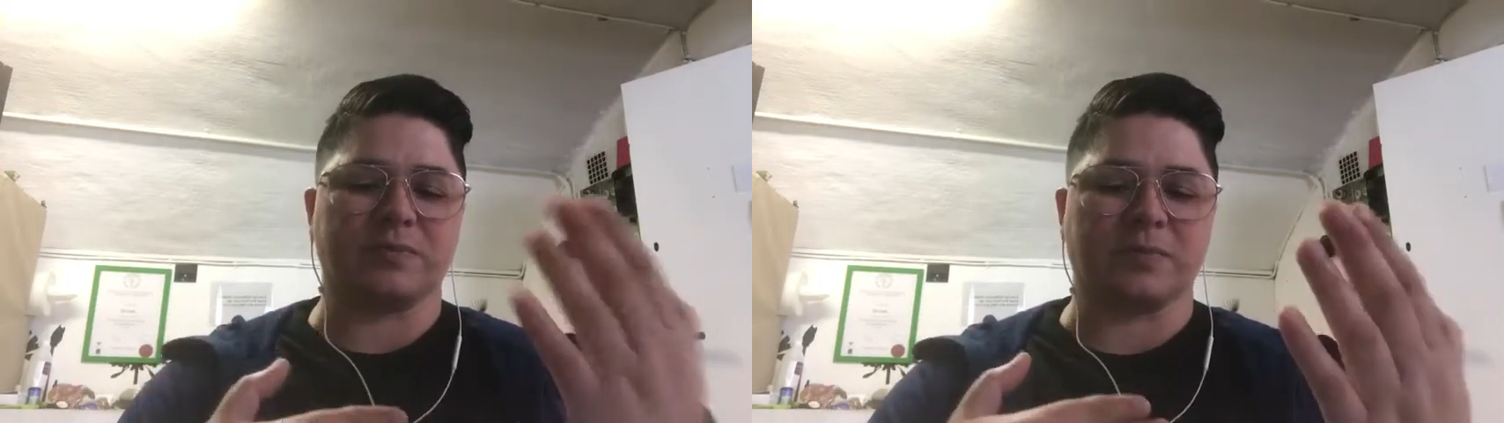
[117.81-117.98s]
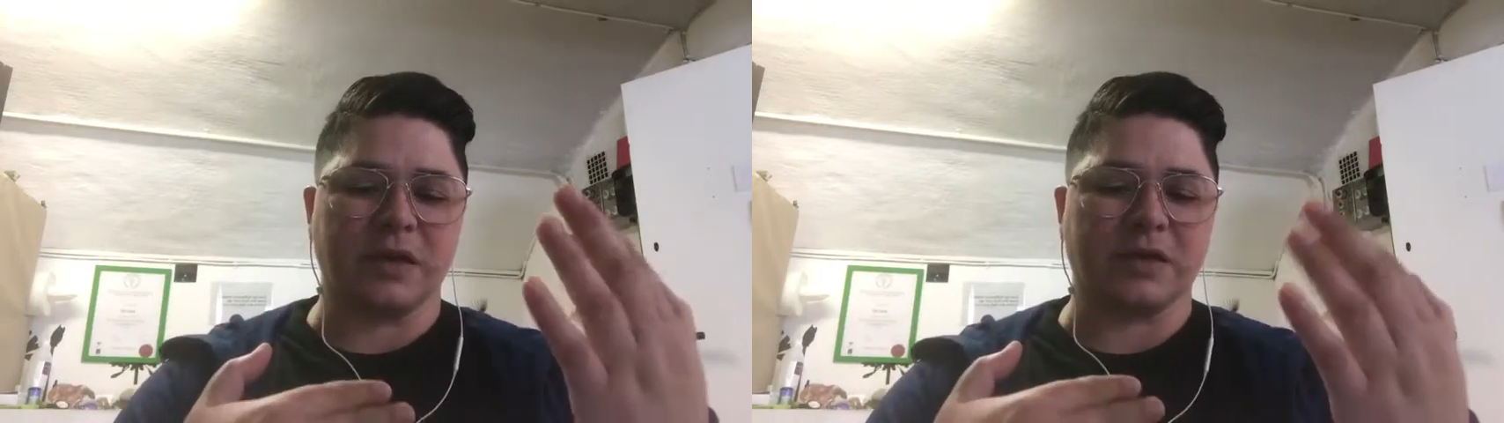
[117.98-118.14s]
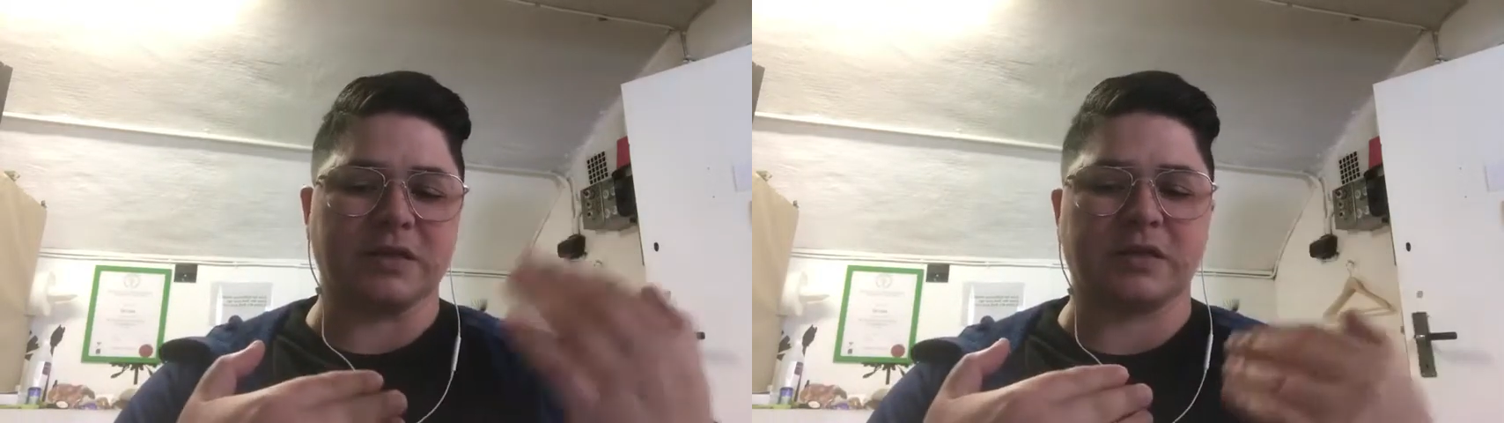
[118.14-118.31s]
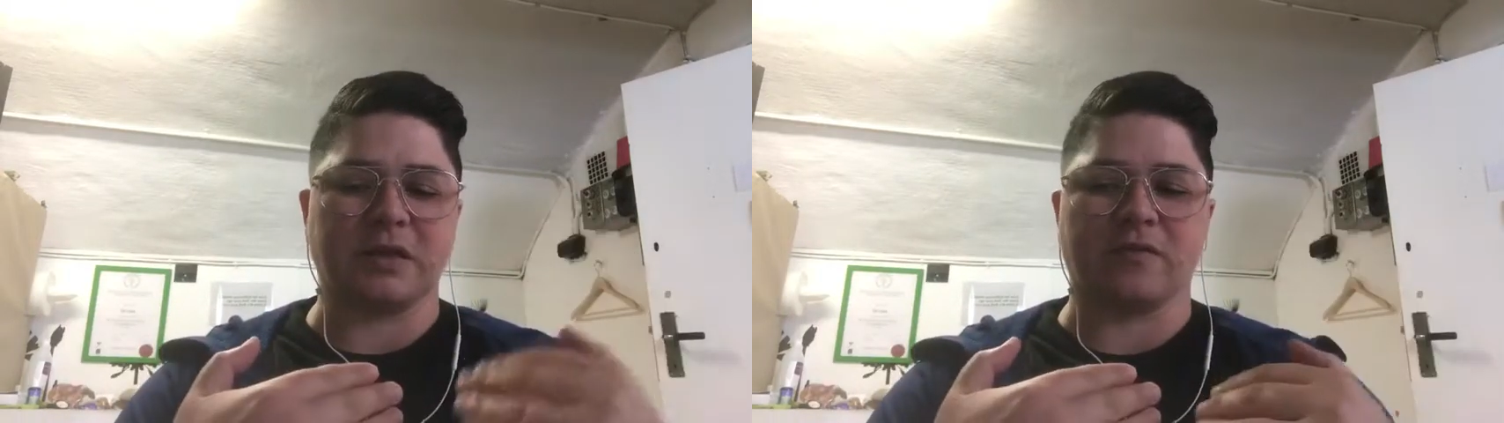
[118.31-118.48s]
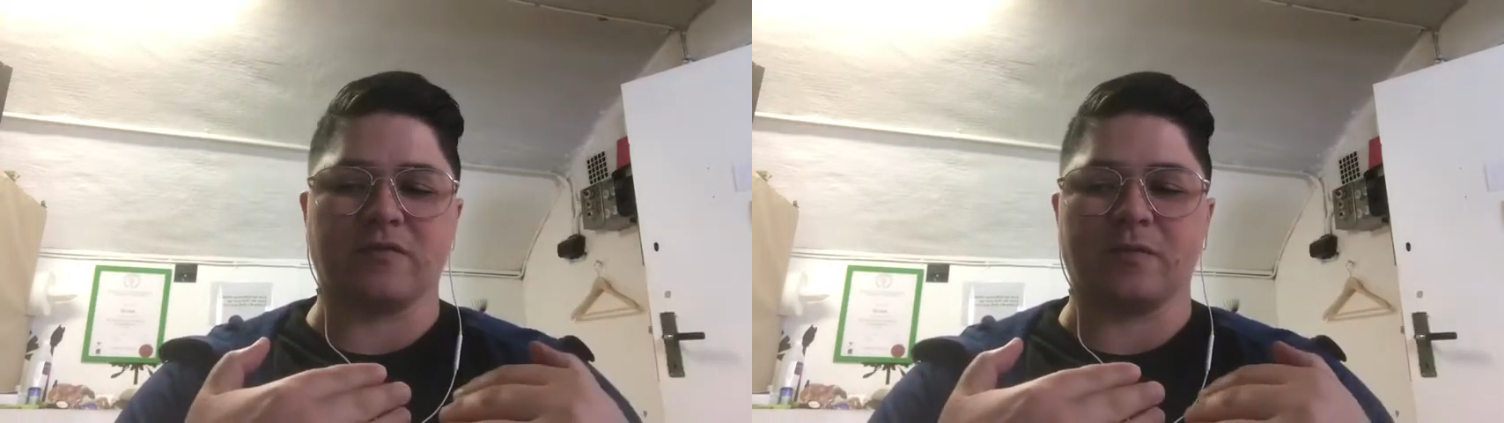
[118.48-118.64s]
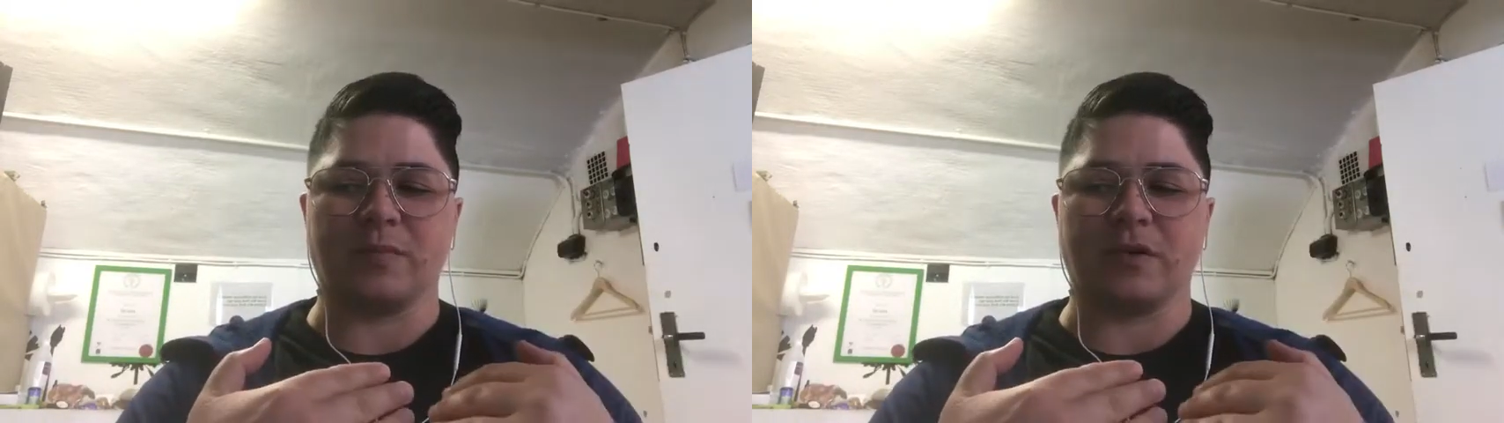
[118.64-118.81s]
base,
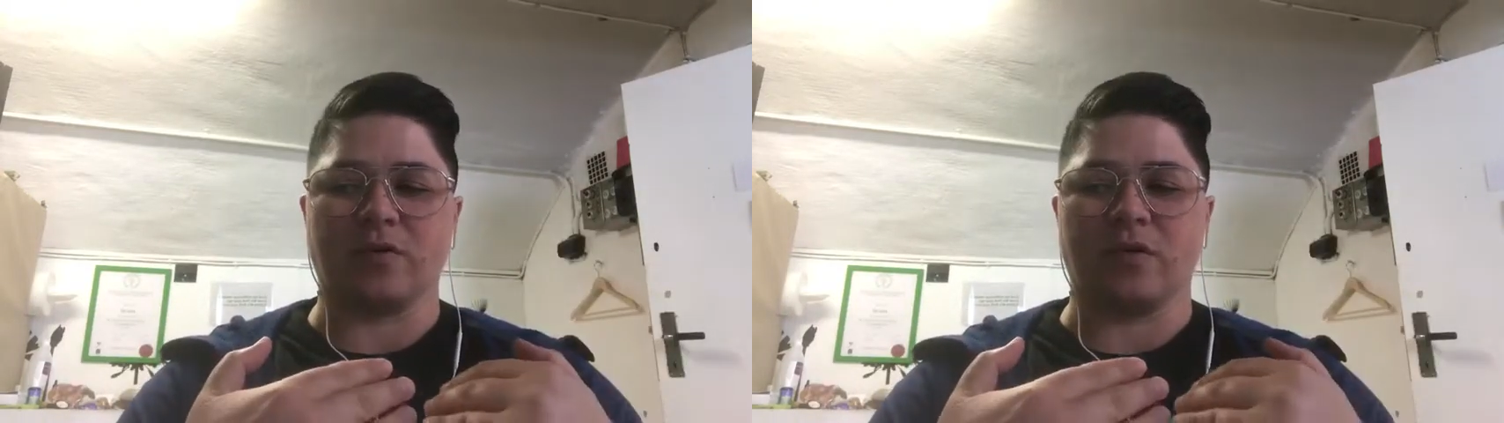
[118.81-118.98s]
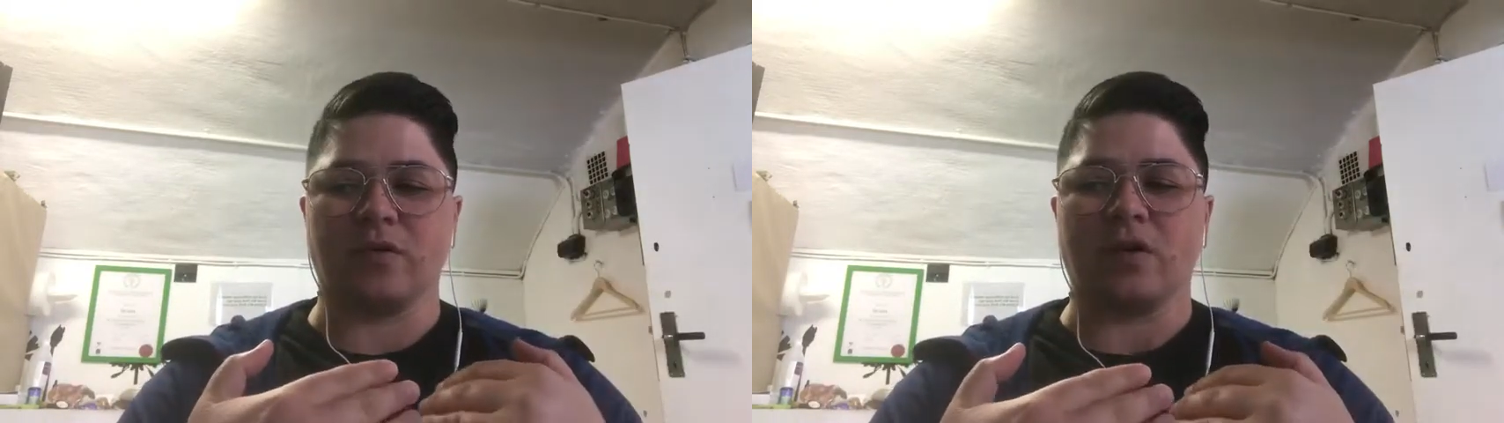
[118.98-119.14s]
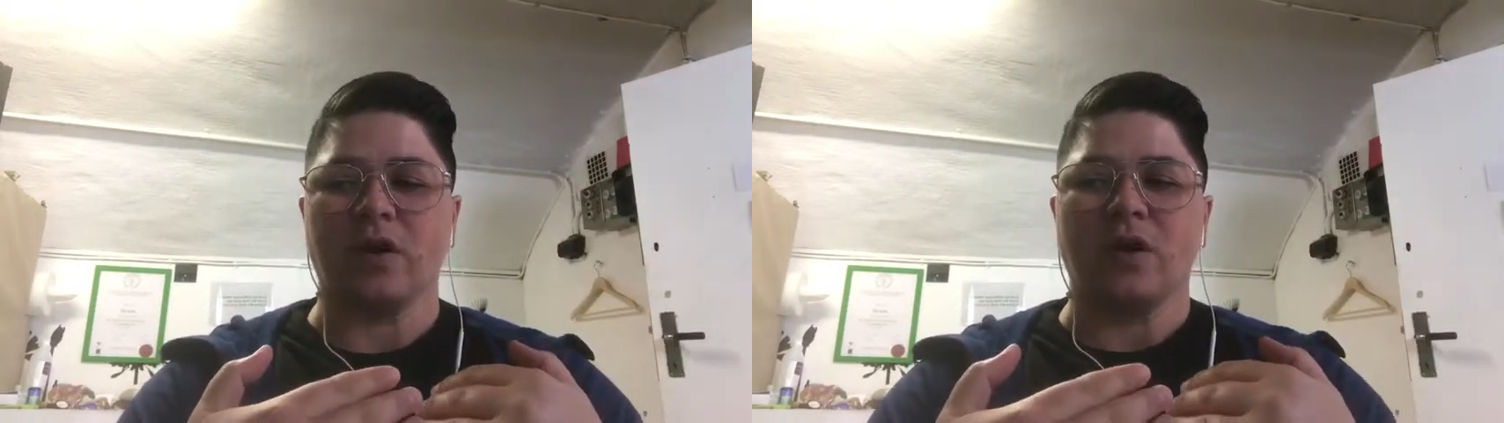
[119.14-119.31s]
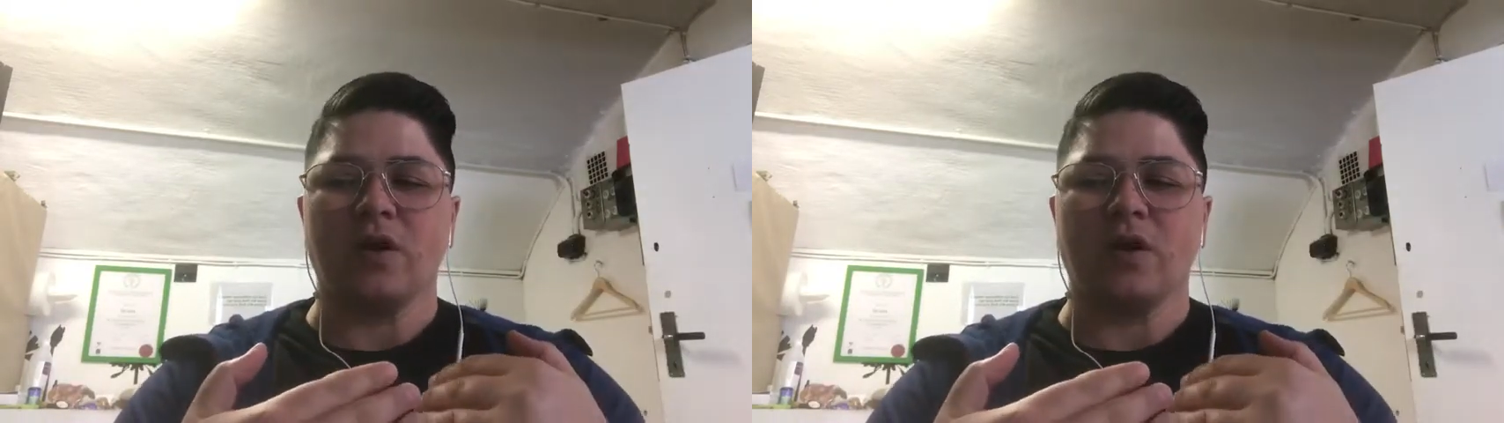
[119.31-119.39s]
and from their own